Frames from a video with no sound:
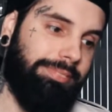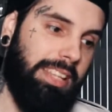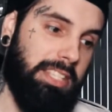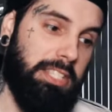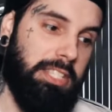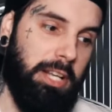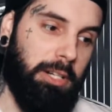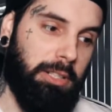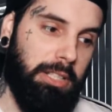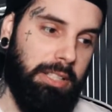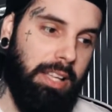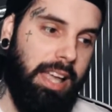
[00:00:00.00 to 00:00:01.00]

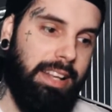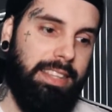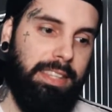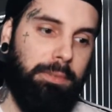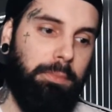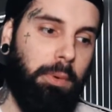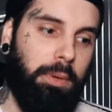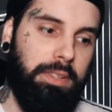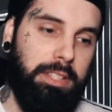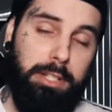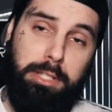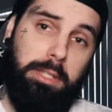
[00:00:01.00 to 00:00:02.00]
necessarily anything more
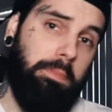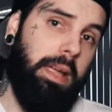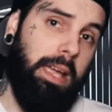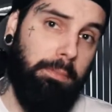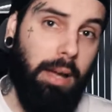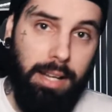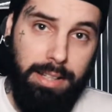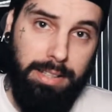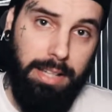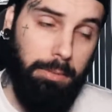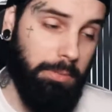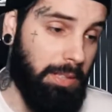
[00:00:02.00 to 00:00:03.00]
than just a man behind a
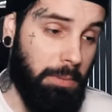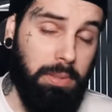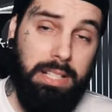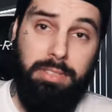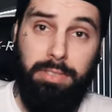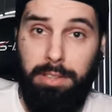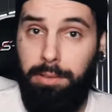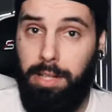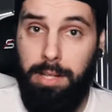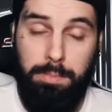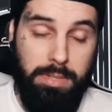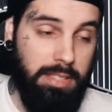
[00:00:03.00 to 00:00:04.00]
camera that plays video
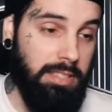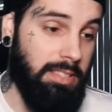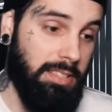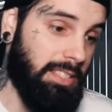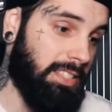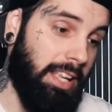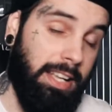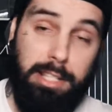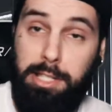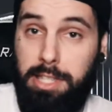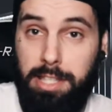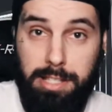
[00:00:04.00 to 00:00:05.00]
games is, I
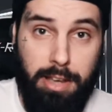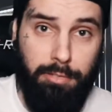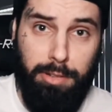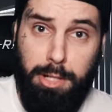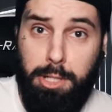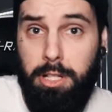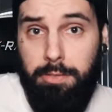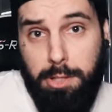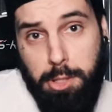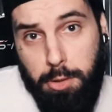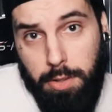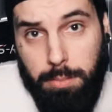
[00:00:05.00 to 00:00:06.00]
guess, the definition of a
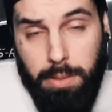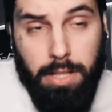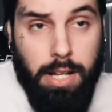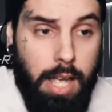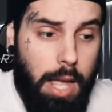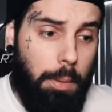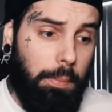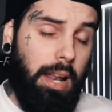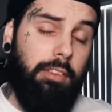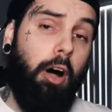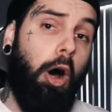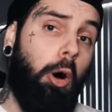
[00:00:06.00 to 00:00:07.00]
streamer. But
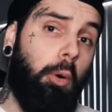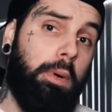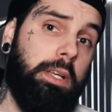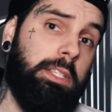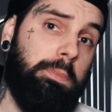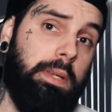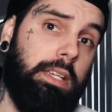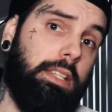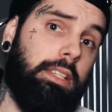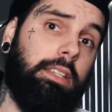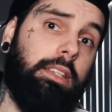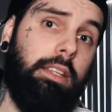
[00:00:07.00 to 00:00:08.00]
I've always
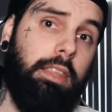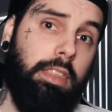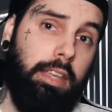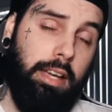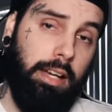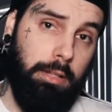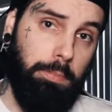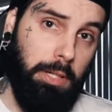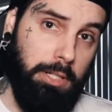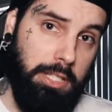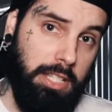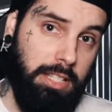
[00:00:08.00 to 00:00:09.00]
been the kind of
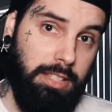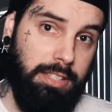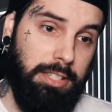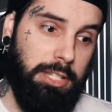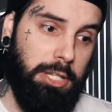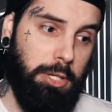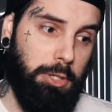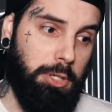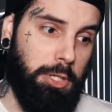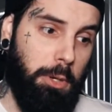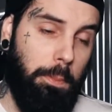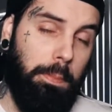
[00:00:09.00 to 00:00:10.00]
person
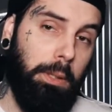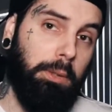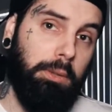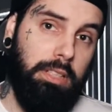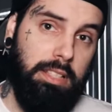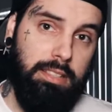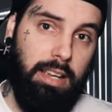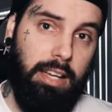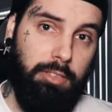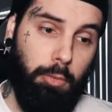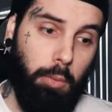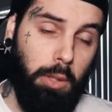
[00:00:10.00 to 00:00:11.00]
to build these
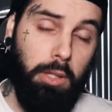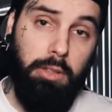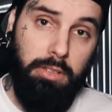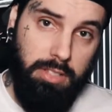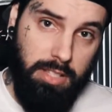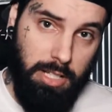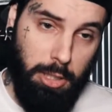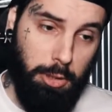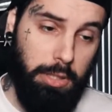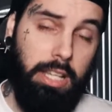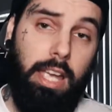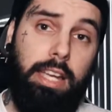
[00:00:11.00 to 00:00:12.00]
kind of worlds and
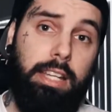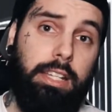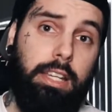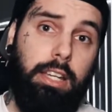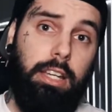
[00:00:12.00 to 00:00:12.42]
create